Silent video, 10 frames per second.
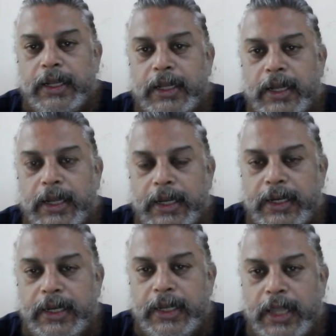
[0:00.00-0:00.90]

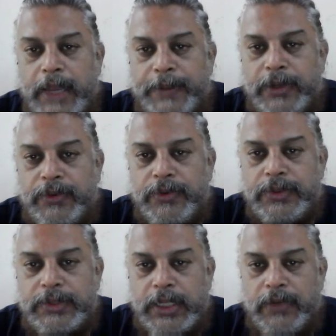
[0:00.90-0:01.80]
In
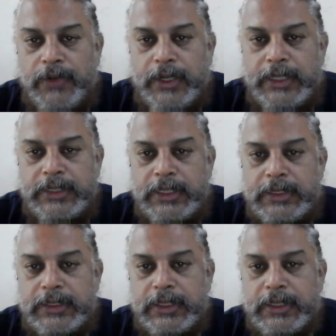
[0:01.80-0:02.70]
hepatocellular
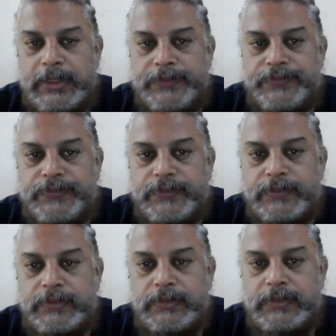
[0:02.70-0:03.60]
disease,
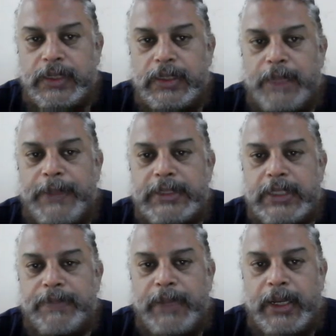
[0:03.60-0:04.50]
the basic
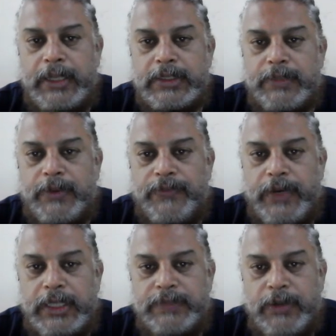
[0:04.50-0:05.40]
mechanism of
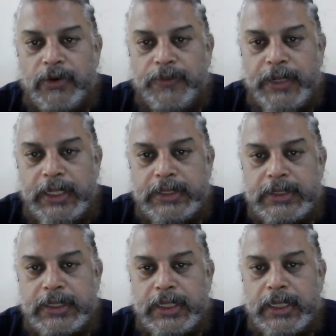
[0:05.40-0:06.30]
raised bilirubin is
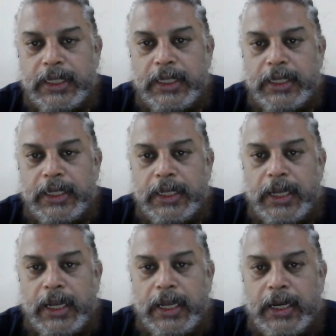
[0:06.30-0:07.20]

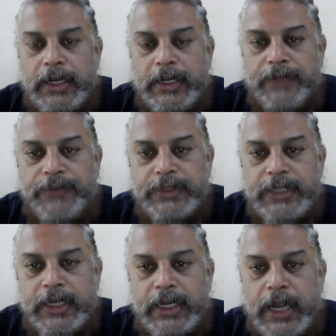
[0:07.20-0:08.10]

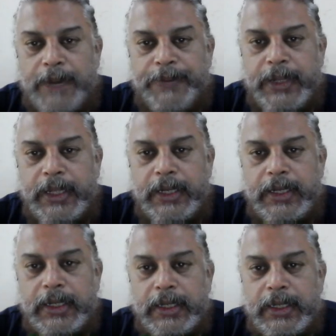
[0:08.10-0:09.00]
deficient uptake,
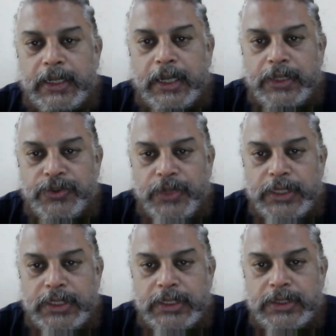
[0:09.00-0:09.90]

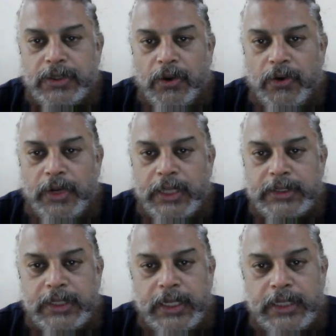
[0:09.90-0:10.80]
conjugations or
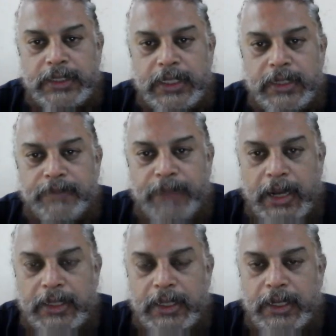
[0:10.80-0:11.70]
excretion by
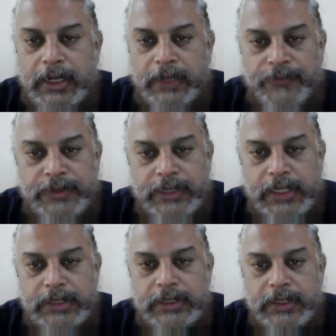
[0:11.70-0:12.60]
the liver cells.